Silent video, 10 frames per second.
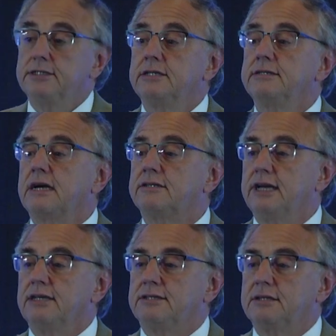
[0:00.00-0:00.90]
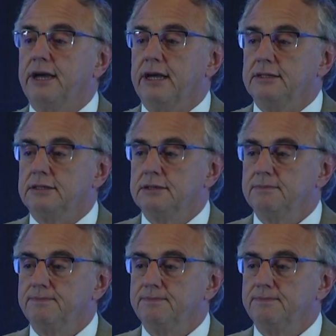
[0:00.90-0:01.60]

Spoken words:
is a success case.